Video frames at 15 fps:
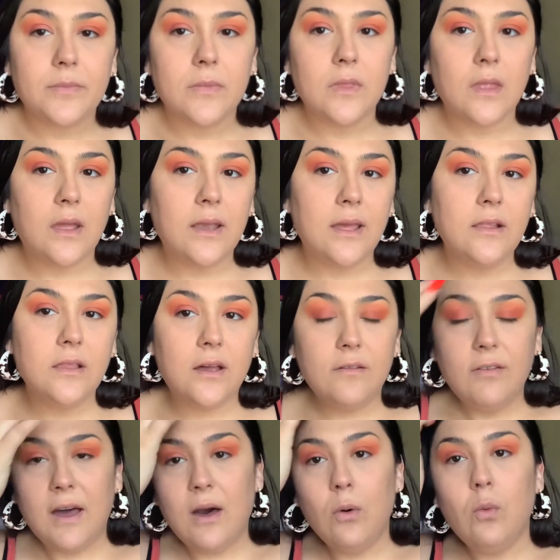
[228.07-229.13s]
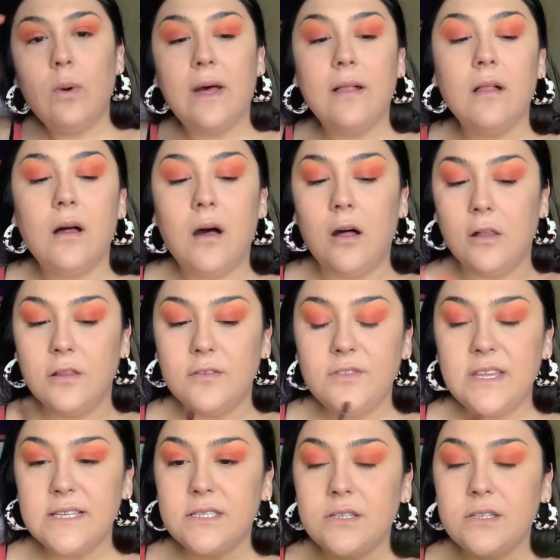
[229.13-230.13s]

And I love how well all of these